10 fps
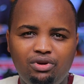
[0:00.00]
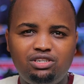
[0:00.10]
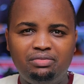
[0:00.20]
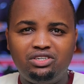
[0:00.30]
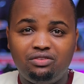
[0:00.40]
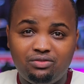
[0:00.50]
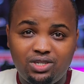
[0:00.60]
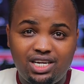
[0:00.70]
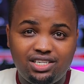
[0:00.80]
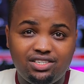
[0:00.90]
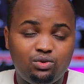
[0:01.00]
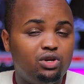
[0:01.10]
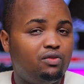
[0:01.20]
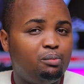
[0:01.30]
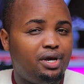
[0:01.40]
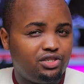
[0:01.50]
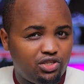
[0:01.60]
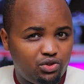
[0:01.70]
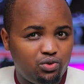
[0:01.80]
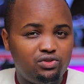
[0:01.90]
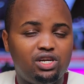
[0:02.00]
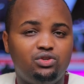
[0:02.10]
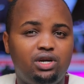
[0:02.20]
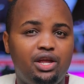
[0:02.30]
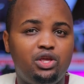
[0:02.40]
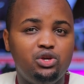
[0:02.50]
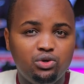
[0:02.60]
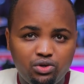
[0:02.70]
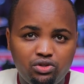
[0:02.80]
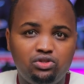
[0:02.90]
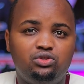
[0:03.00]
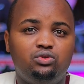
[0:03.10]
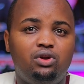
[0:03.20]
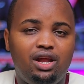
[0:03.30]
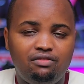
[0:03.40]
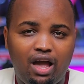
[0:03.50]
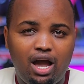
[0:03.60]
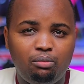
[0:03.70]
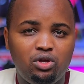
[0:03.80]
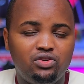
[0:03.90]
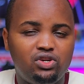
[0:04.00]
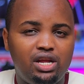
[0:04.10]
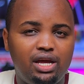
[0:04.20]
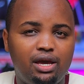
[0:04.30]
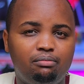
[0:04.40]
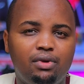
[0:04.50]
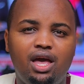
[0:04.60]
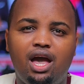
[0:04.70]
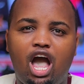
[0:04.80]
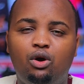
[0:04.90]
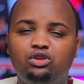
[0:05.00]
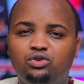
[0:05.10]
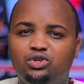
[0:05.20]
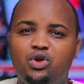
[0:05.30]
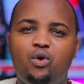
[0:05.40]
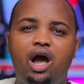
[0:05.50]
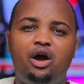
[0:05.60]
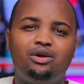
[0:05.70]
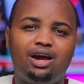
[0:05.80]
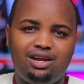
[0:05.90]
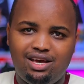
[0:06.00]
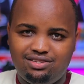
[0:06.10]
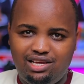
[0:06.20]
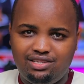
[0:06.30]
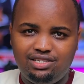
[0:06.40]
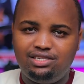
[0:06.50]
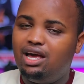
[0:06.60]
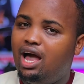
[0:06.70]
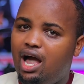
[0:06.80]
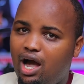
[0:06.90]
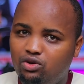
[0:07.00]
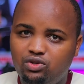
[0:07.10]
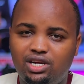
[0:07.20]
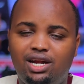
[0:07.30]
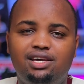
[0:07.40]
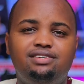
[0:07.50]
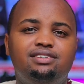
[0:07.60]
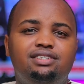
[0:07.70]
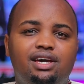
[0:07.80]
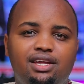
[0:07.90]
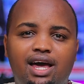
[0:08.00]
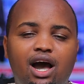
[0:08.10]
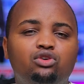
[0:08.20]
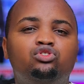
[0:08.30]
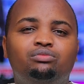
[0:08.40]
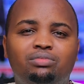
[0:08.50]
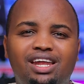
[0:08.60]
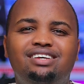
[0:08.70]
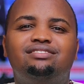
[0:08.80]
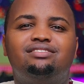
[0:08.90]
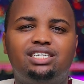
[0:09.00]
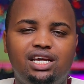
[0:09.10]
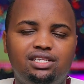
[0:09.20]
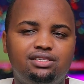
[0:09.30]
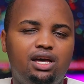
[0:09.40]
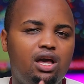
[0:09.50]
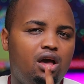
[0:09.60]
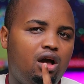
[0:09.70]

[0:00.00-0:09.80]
Commitment of traders is one of the best tools that you can use to level up your trading game. I want to show you how you can assess it, how to analyze it, and how to place trends